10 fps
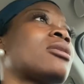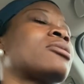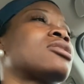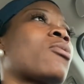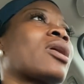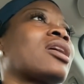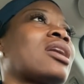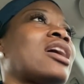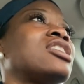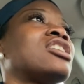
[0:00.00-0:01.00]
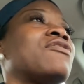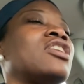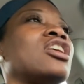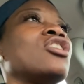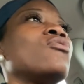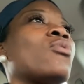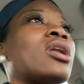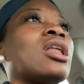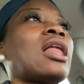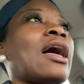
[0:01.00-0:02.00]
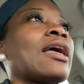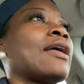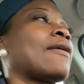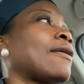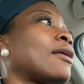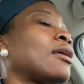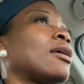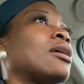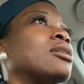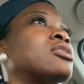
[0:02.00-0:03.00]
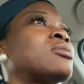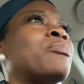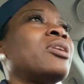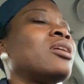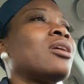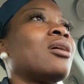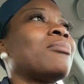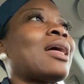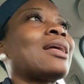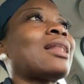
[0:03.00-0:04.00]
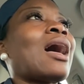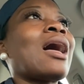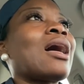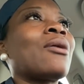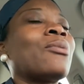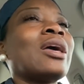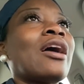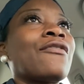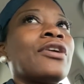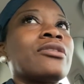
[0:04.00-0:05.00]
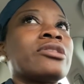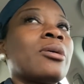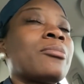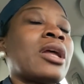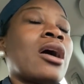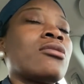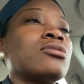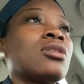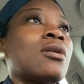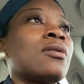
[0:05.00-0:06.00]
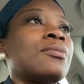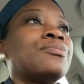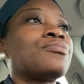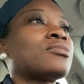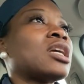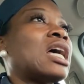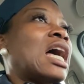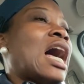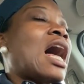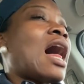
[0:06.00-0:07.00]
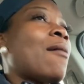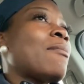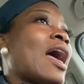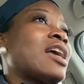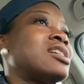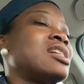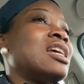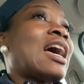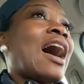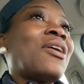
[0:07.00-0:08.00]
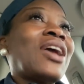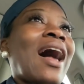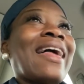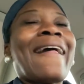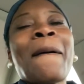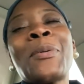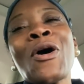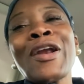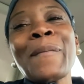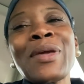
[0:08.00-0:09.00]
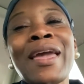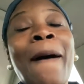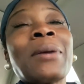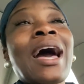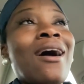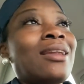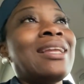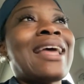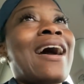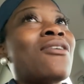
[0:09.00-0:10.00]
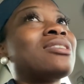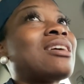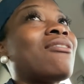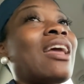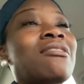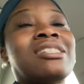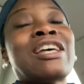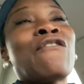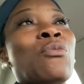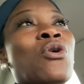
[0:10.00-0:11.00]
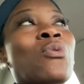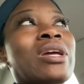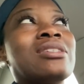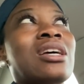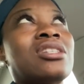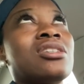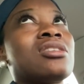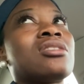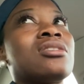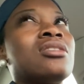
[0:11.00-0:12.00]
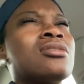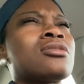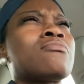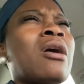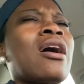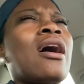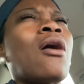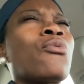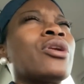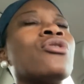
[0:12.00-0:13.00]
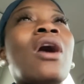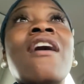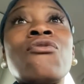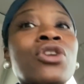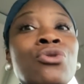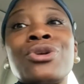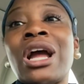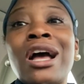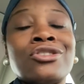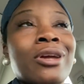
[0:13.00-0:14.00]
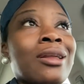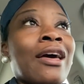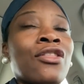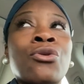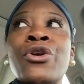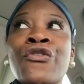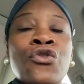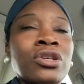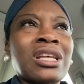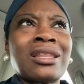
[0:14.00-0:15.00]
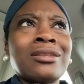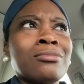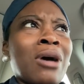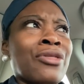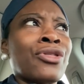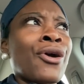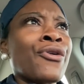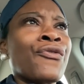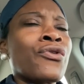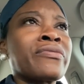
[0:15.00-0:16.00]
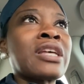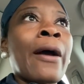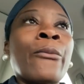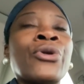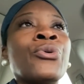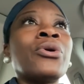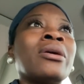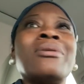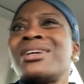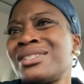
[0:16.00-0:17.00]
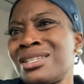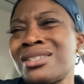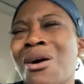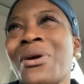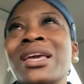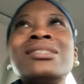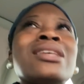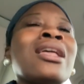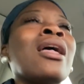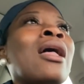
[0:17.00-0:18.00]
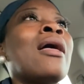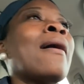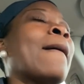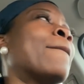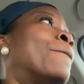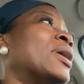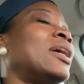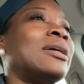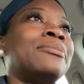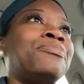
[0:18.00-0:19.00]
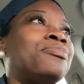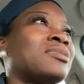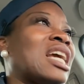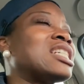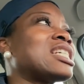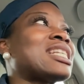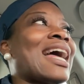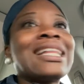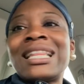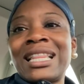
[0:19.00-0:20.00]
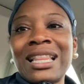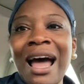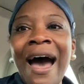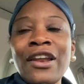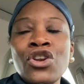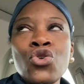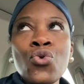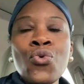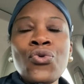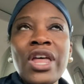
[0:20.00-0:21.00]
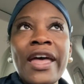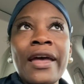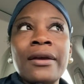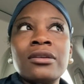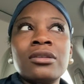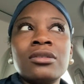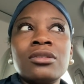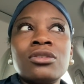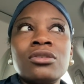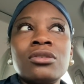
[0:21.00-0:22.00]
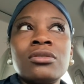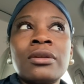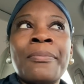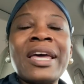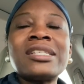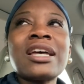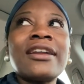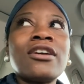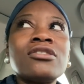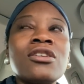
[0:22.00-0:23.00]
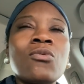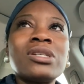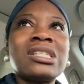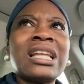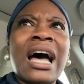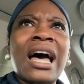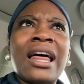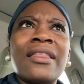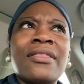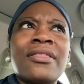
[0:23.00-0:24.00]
up because I'm working night shift and then you want to like split it up like nah we gotta figure something out so I'm actually counting like a part of me I'm counting down because I only have seven more weeks I just this is my I renew I've renewed the contract like three or four I think it's my third or fourth time renewing it because it's just so easy but it's just like I knew that bedside nursing was not